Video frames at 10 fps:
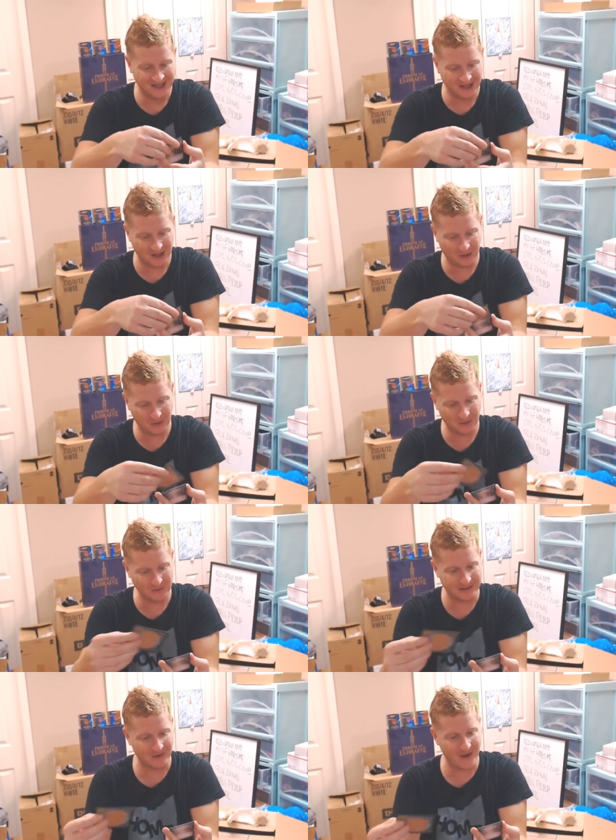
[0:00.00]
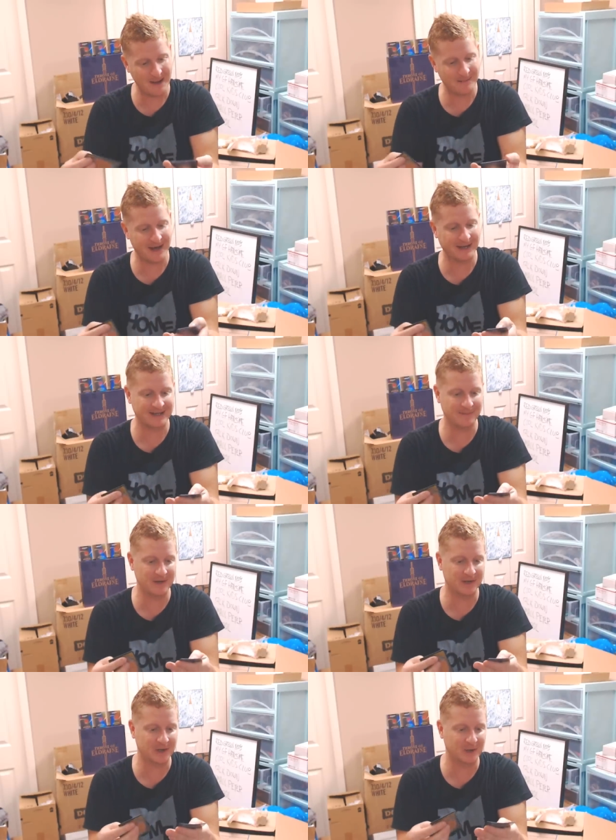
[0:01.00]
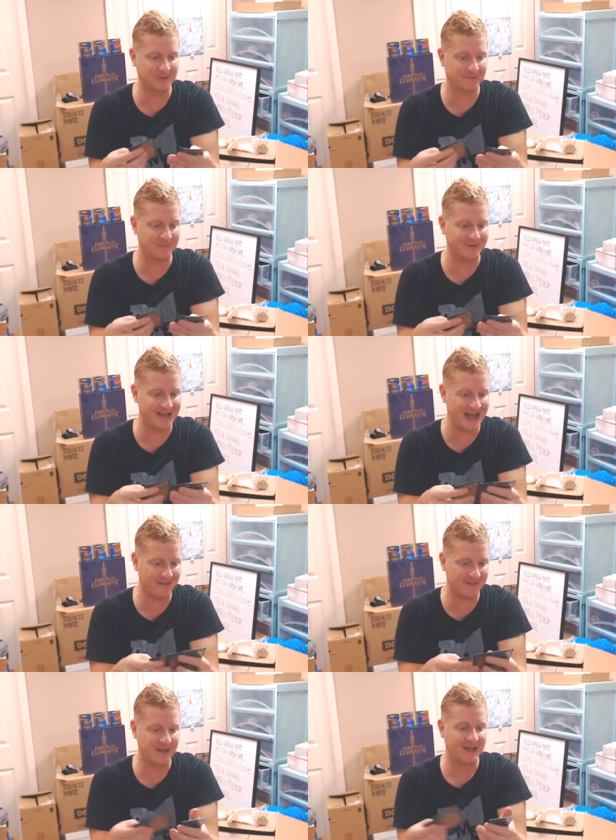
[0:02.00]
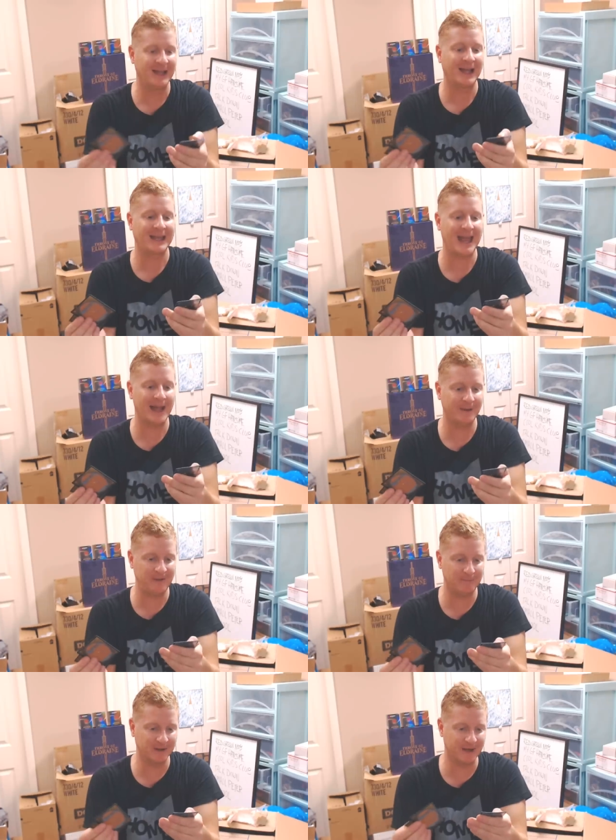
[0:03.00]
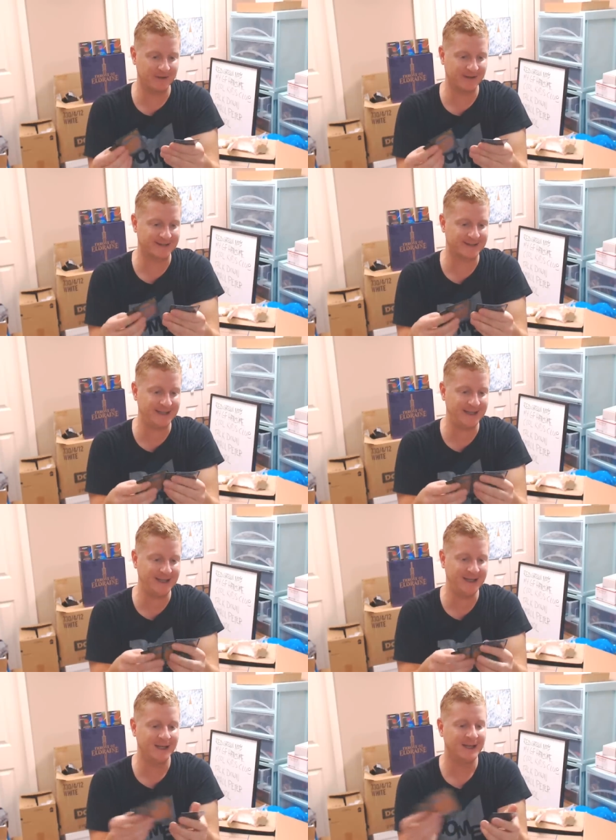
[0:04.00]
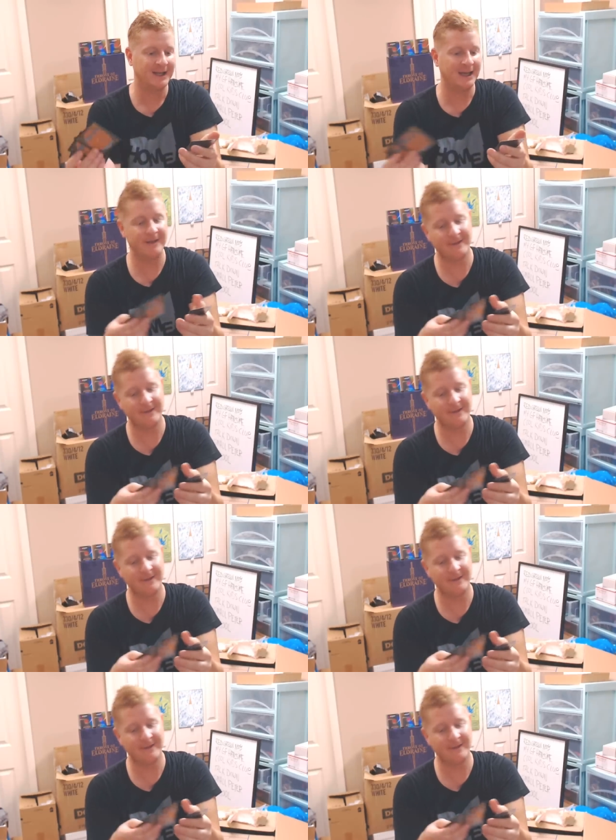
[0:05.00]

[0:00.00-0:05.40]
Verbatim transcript: Holy crap. Uh, Tymaret chosen from death, Callaphe beloved of the sea, and